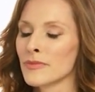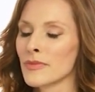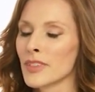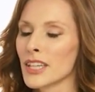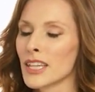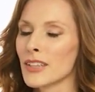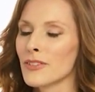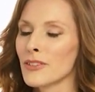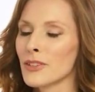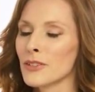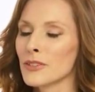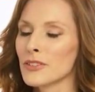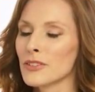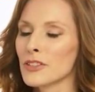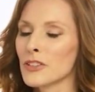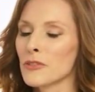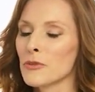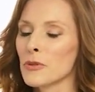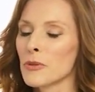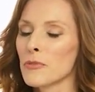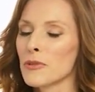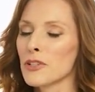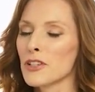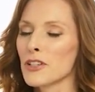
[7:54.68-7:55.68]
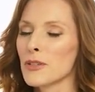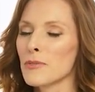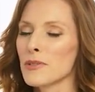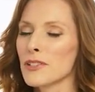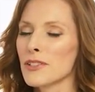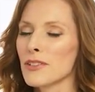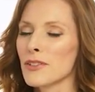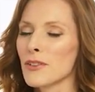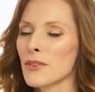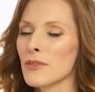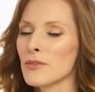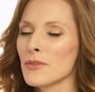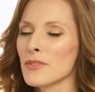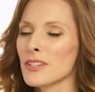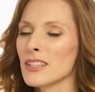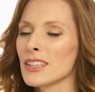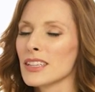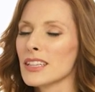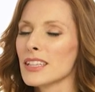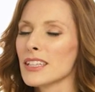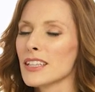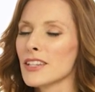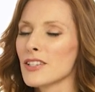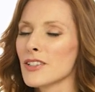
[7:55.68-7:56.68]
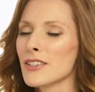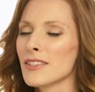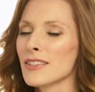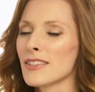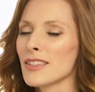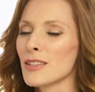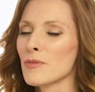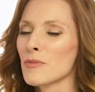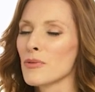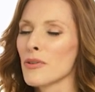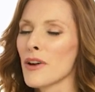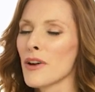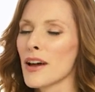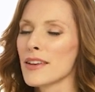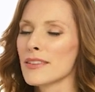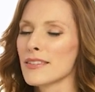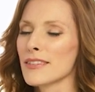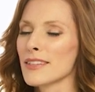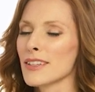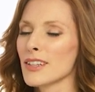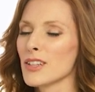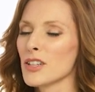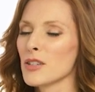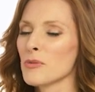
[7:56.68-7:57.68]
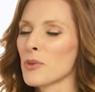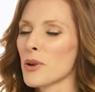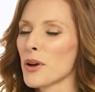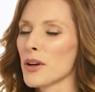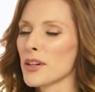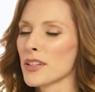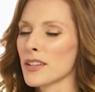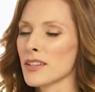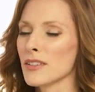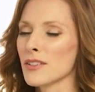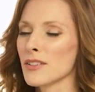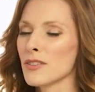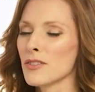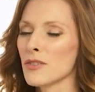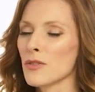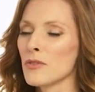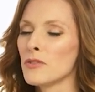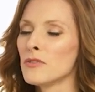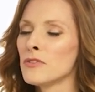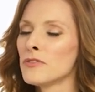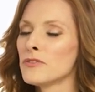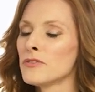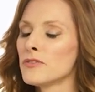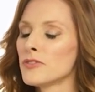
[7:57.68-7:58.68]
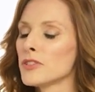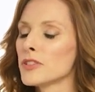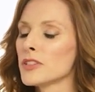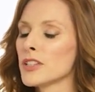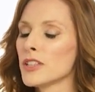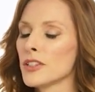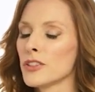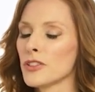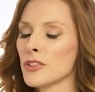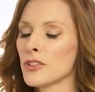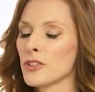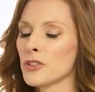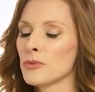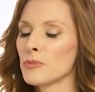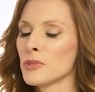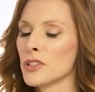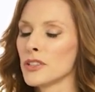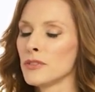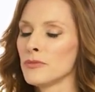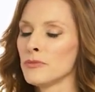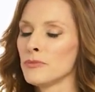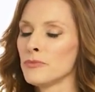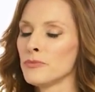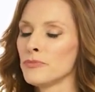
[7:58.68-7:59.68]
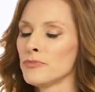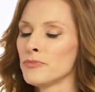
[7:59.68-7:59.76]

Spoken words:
Giving yourself permission to be so deliciously present in your body, so fully human.